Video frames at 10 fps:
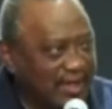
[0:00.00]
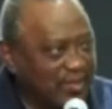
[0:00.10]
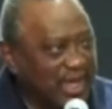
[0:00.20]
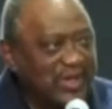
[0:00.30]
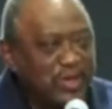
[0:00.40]

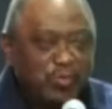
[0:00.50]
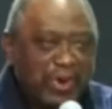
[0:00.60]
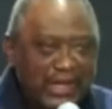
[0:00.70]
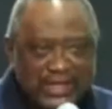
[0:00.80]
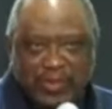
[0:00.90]
made you
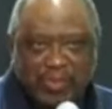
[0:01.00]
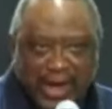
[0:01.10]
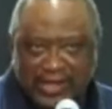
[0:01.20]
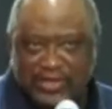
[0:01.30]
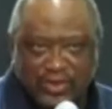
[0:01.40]
part and
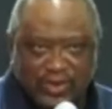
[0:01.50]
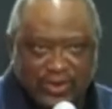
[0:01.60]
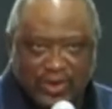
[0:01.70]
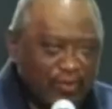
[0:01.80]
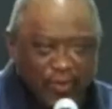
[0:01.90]

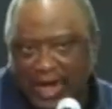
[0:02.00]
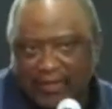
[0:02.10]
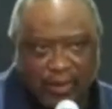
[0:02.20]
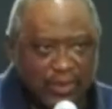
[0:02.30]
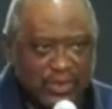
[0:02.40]
parcel of
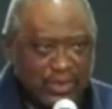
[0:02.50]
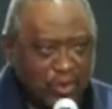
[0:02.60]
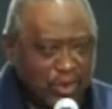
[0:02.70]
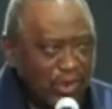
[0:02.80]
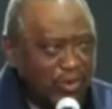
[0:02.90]
whatever was going